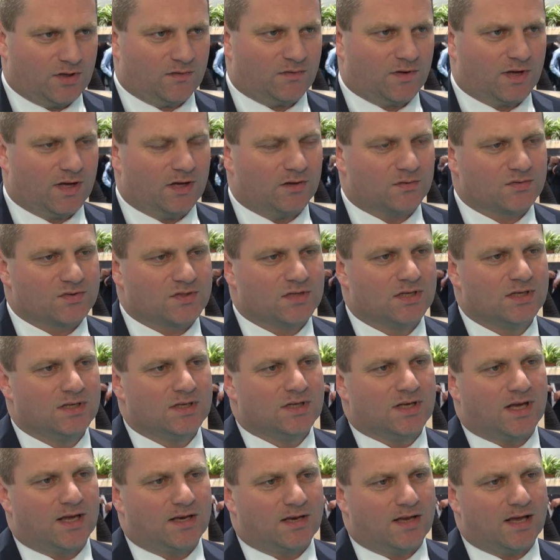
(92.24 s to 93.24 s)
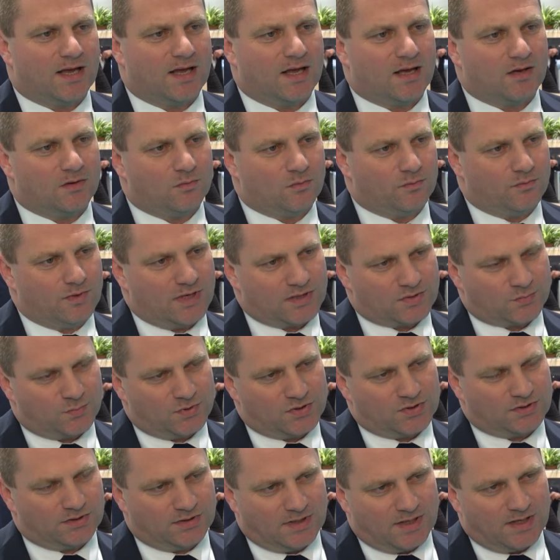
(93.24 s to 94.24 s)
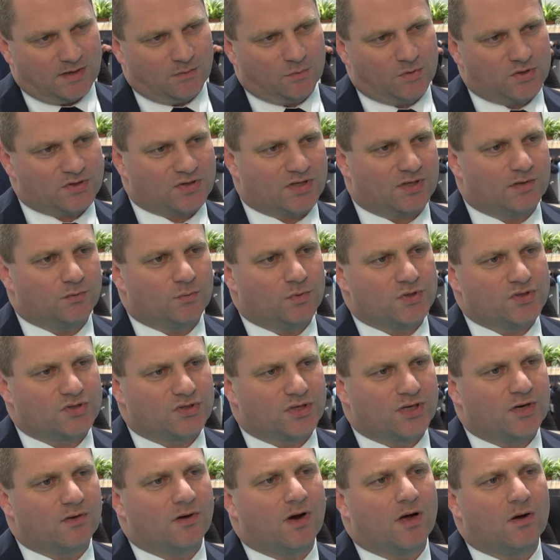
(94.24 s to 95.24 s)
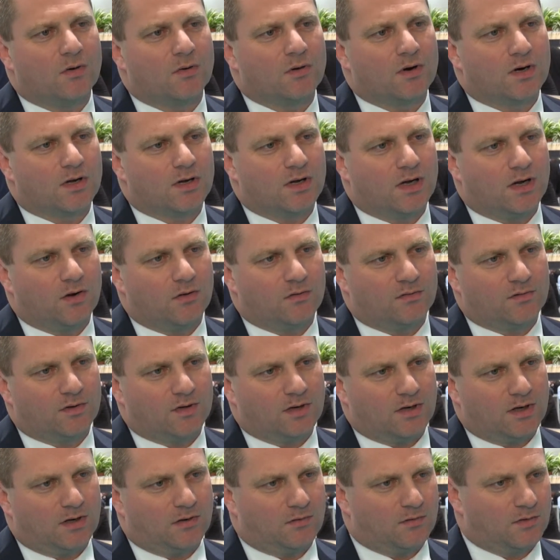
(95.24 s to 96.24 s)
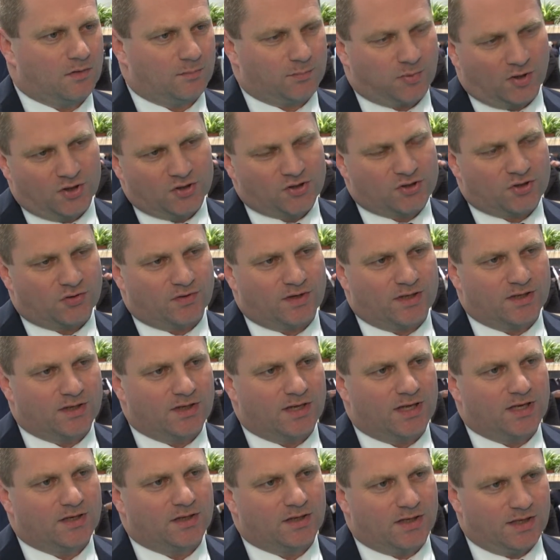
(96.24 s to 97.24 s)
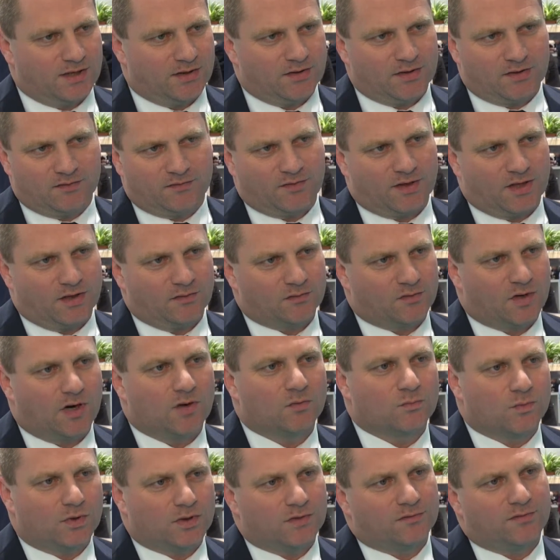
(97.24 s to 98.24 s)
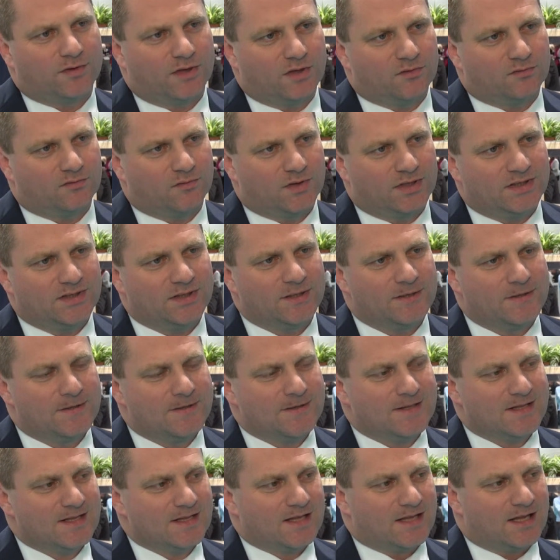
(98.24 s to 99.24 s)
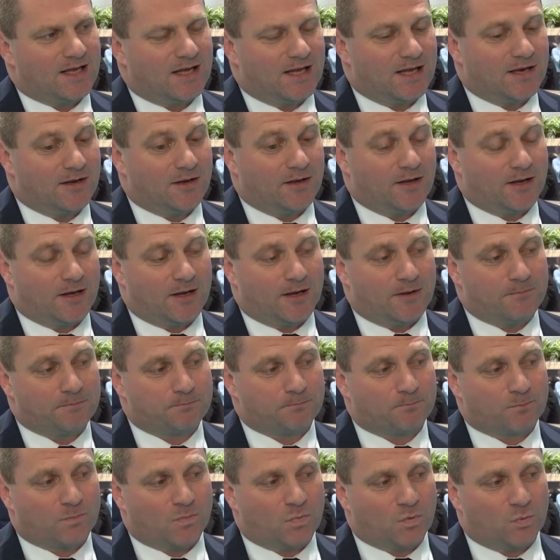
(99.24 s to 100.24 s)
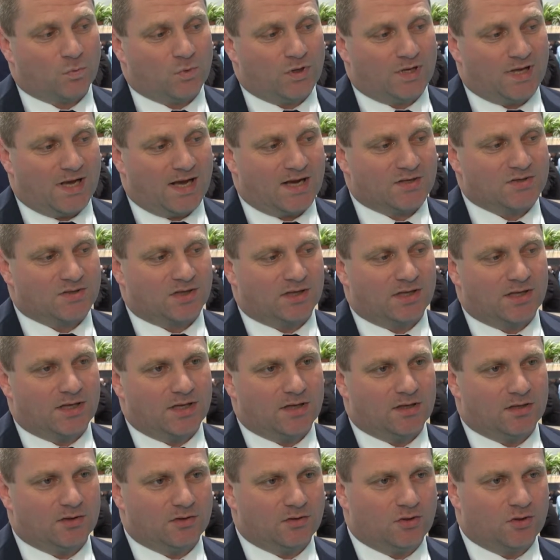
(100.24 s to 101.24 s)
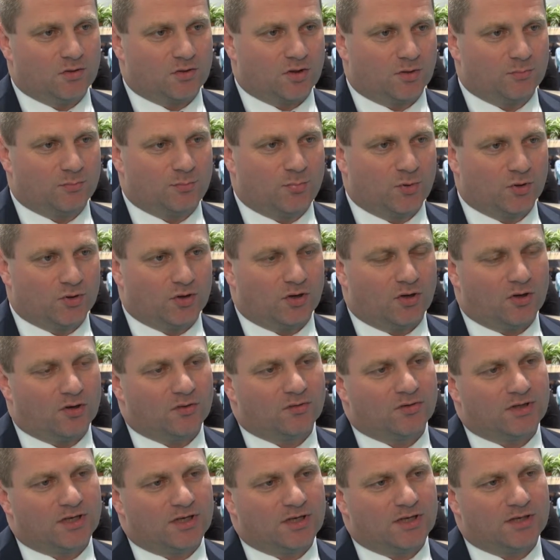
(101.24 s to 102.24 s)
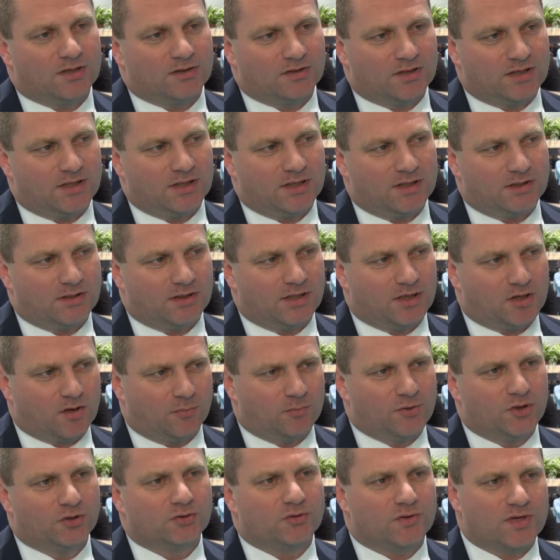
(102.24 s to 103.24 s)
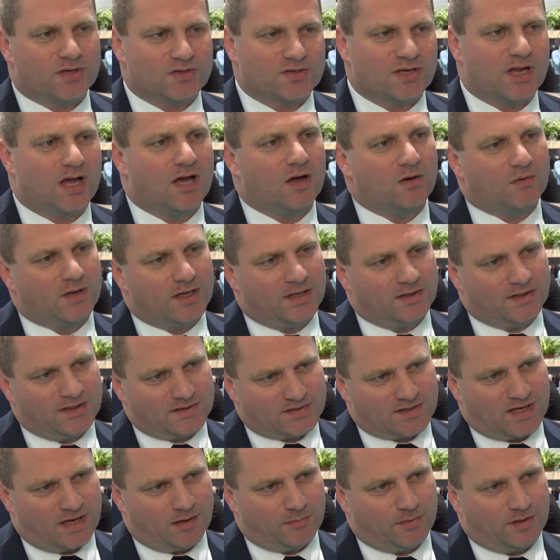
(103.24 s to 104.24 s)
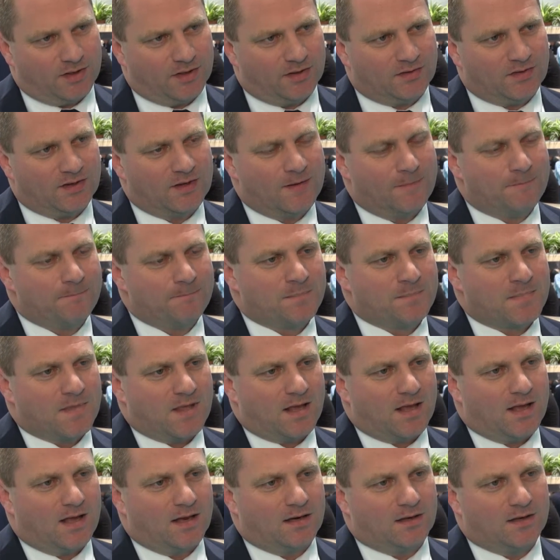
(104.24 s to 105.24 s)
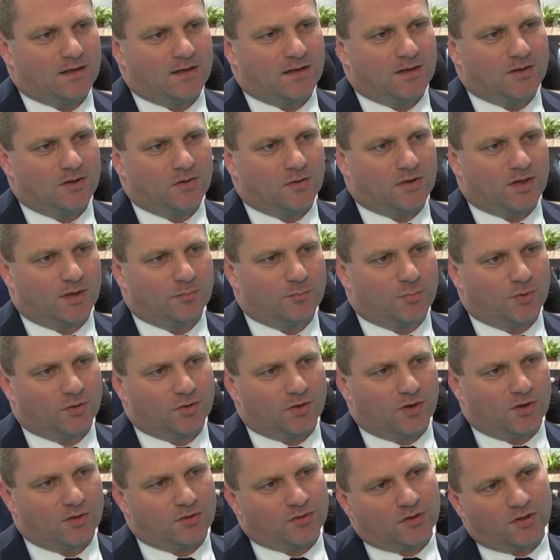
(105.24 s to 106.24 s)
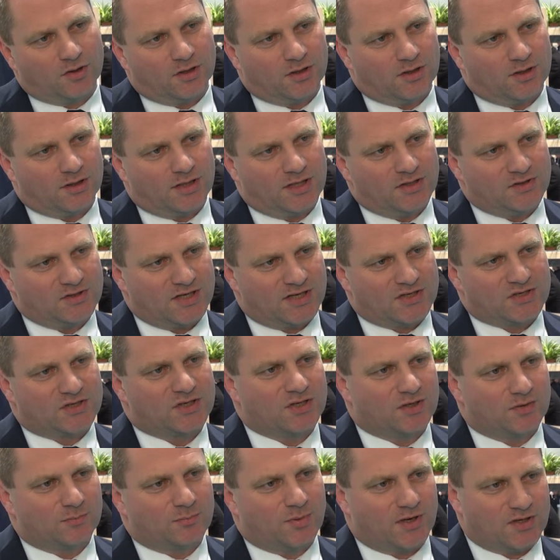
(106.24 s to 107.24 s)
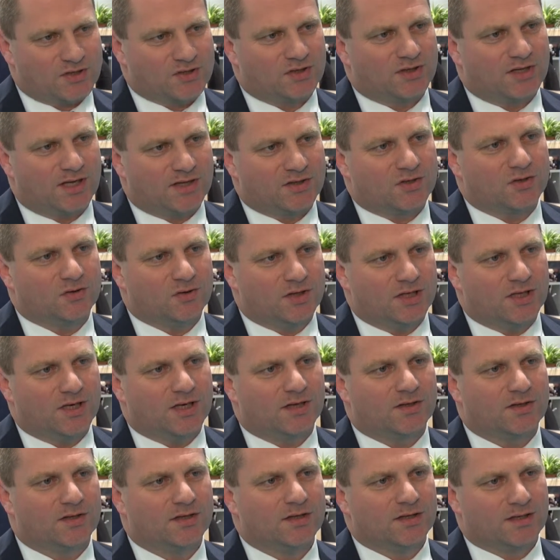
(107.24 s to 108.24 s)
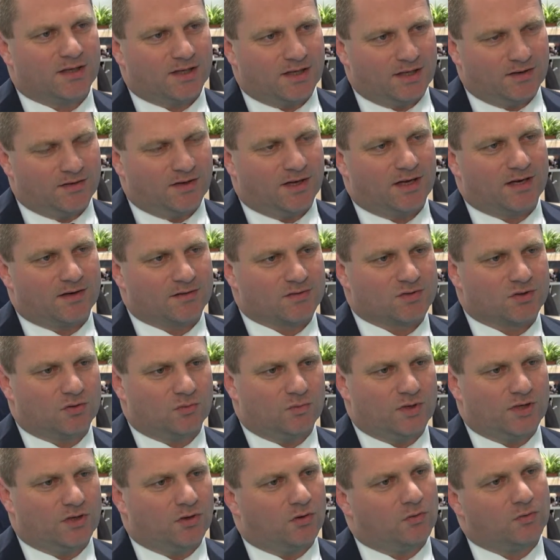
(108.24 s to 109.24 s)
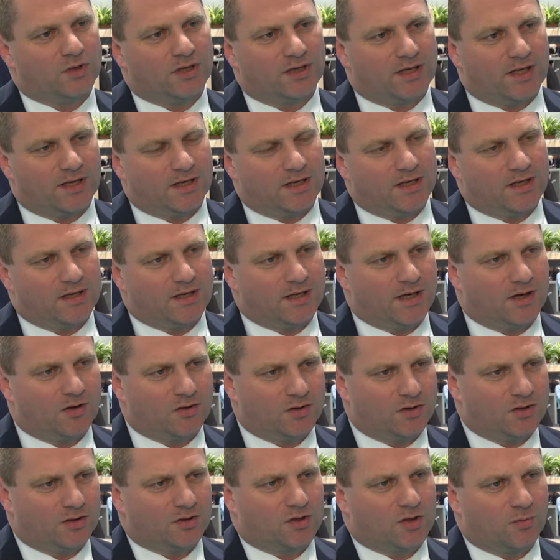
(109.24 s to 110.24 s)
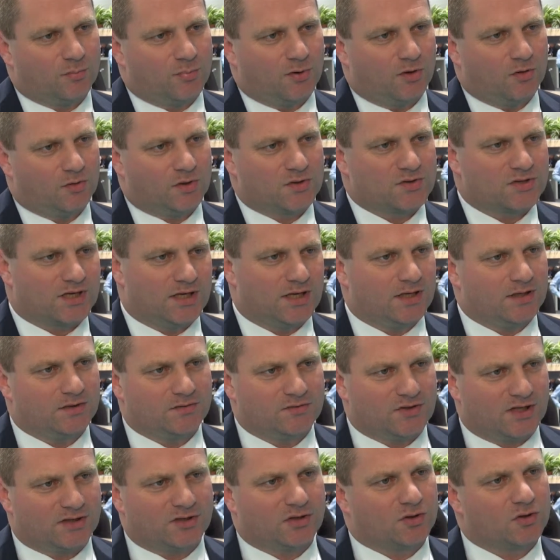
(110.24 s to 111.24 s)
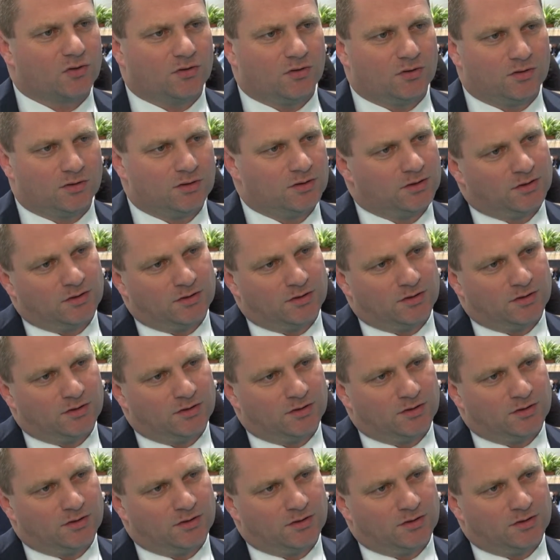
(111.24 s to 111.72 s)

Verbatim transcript: valves. And there, as we, there we, st we steer our, uh, our, our plunger in the, in, the, in the valve, groundwater valve with. And um, we actually, you can put on, the, the, the computer is now in this cabinet, and uh, you can put on the injection pressure that you needed in there. So we don't need any other components in technical